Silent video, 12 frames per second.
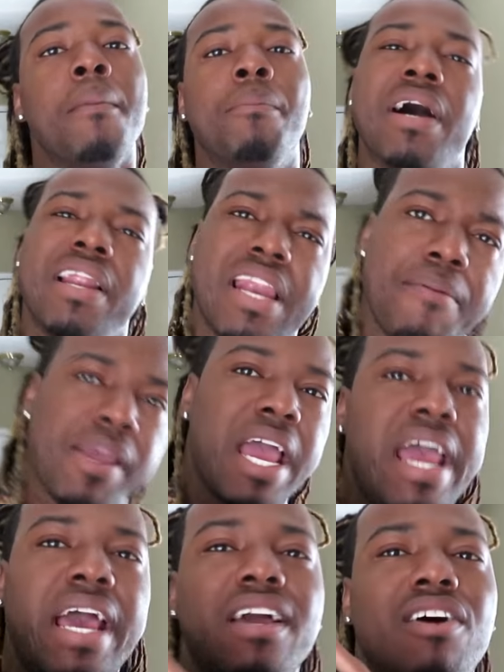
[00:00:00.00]
But let me
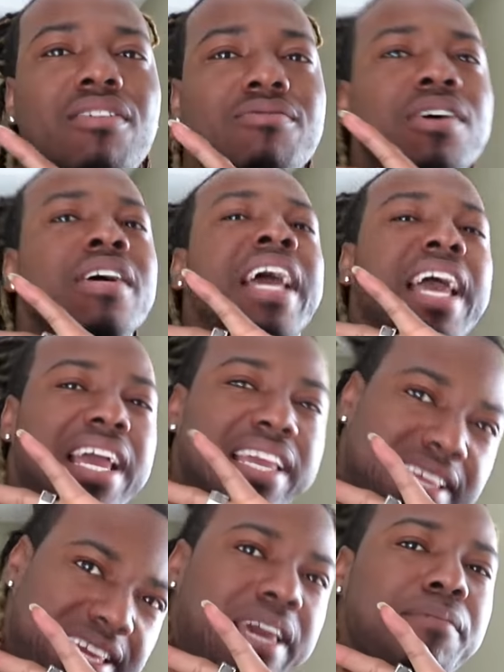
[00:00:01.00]
head go
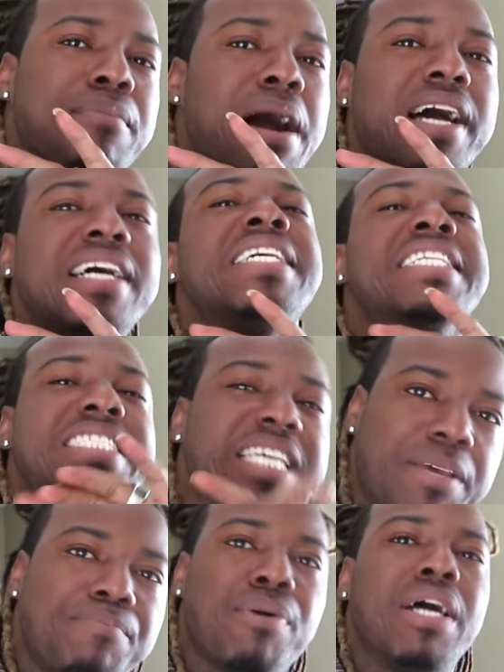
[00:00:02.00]
and get my
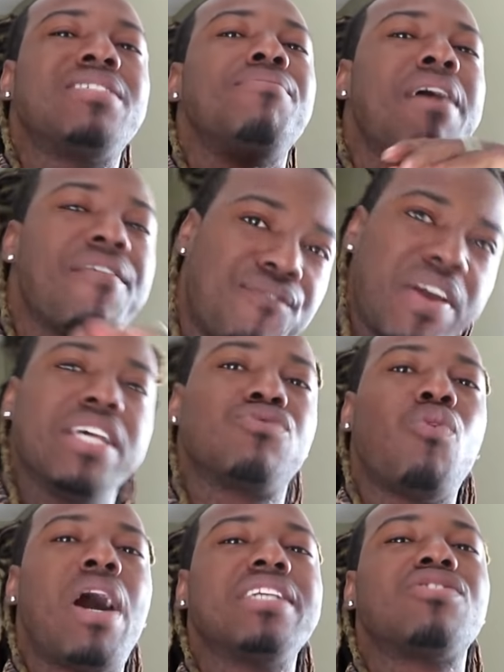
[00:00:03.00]
teeth brushed and my face
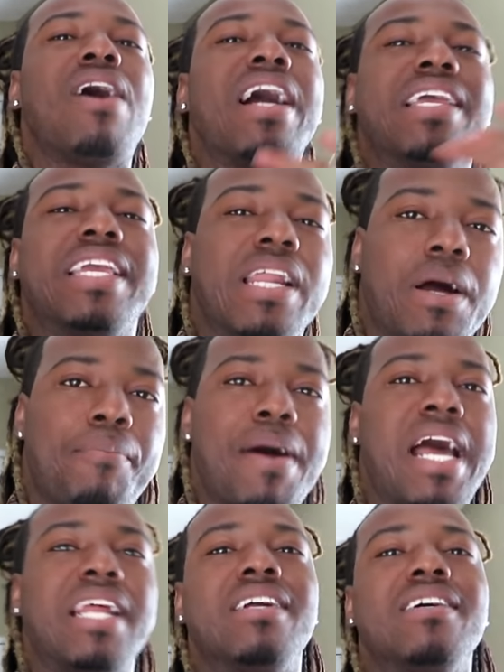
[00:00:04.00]
washed so I can get up
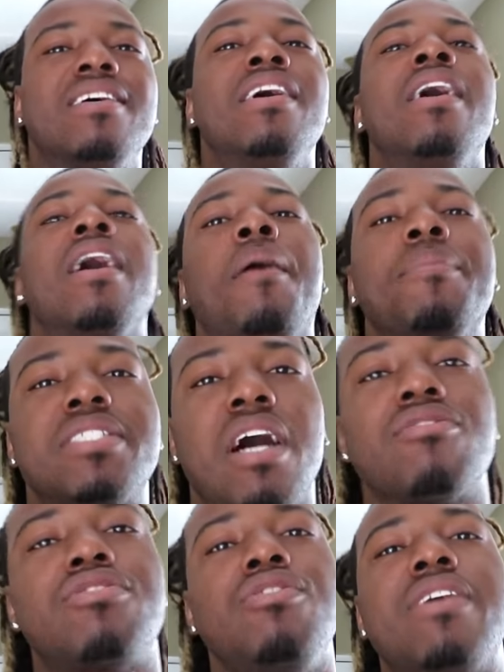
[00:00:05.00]
out of here. I'm gonna
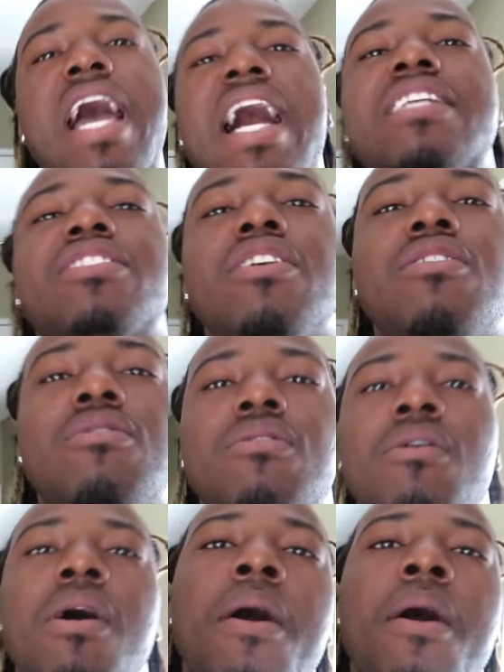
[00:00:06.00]
talk to you guys soon.